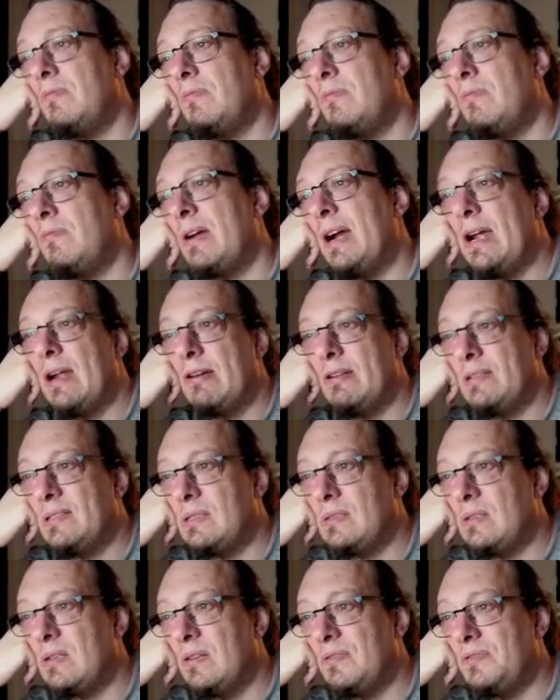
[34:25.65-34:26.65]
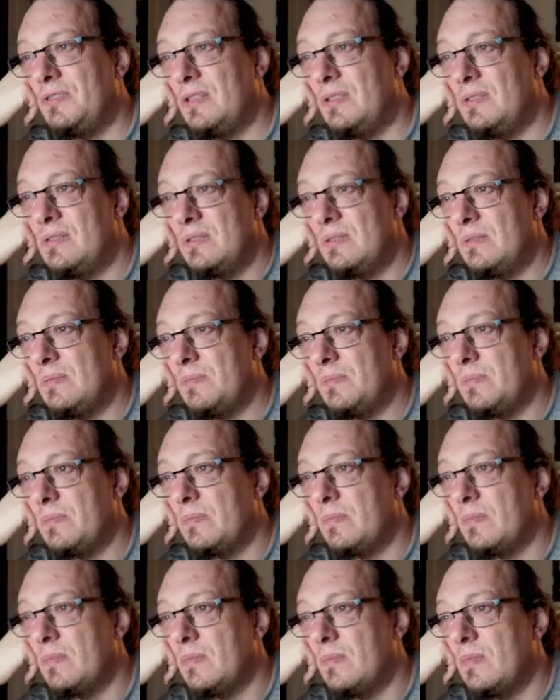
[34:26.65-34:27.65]
where stuff is.
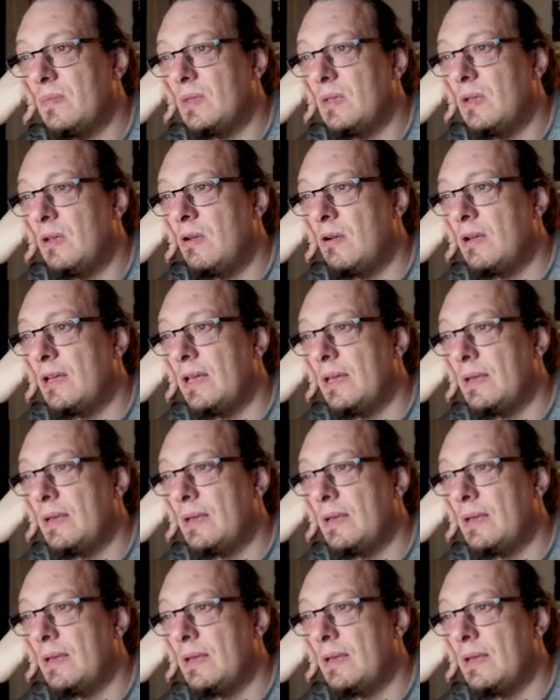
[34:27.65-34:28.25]
Okay,